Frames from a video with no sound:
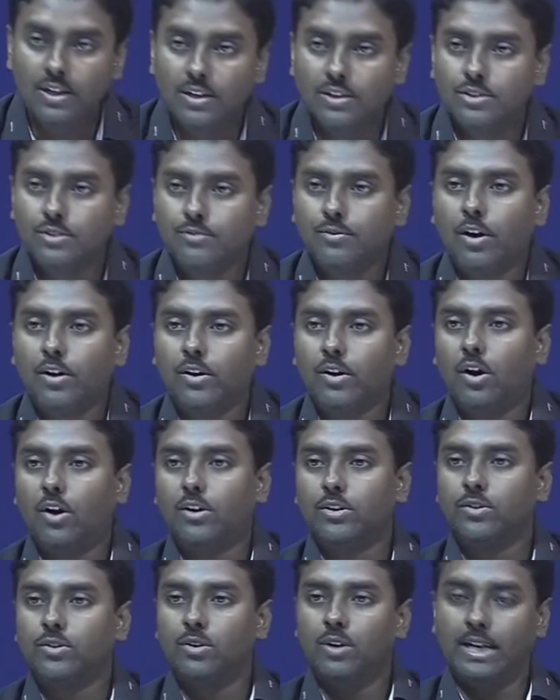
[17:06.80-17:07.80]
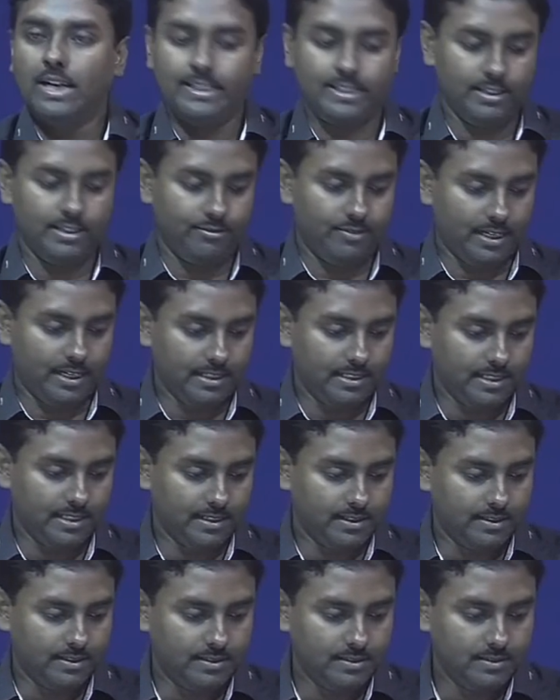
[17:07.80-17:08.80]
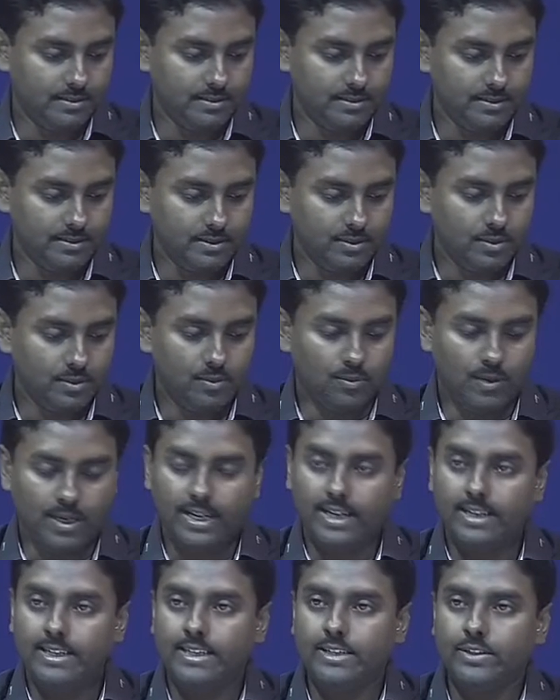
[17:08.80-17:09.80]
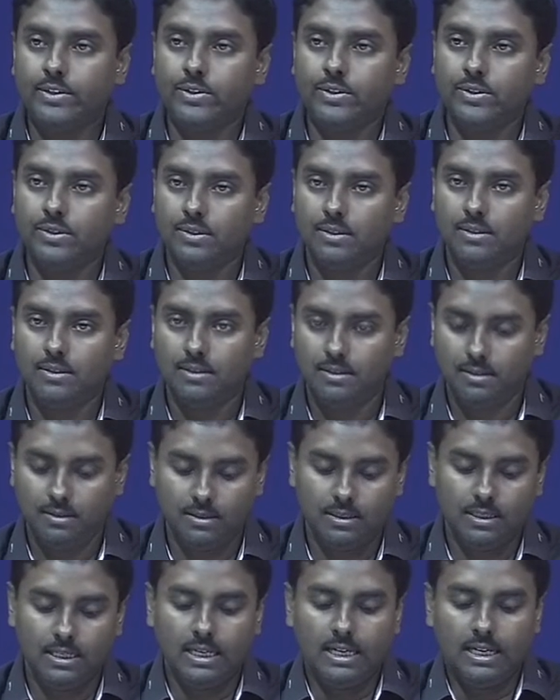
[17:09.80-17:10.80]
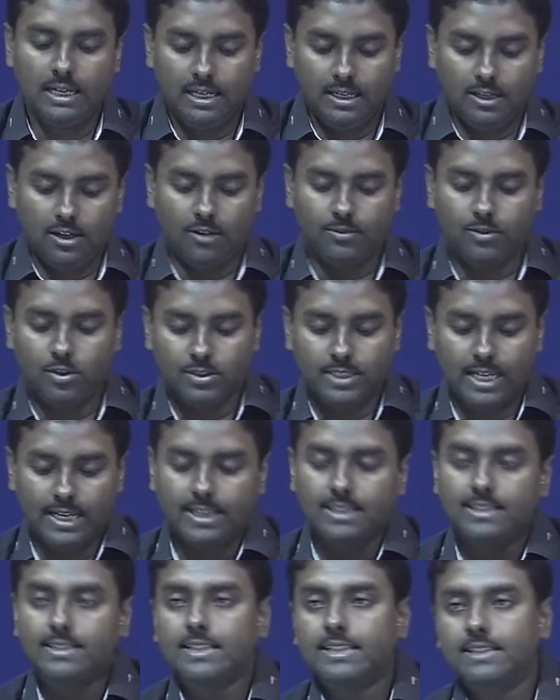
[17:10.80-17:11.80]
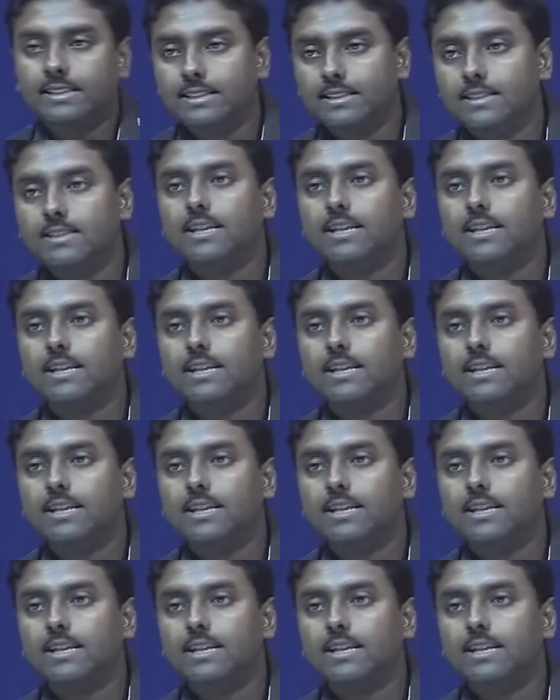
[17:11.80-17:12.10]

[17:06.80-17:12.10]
So, for autocorrelation function, what I need to do? Of course, I can see this is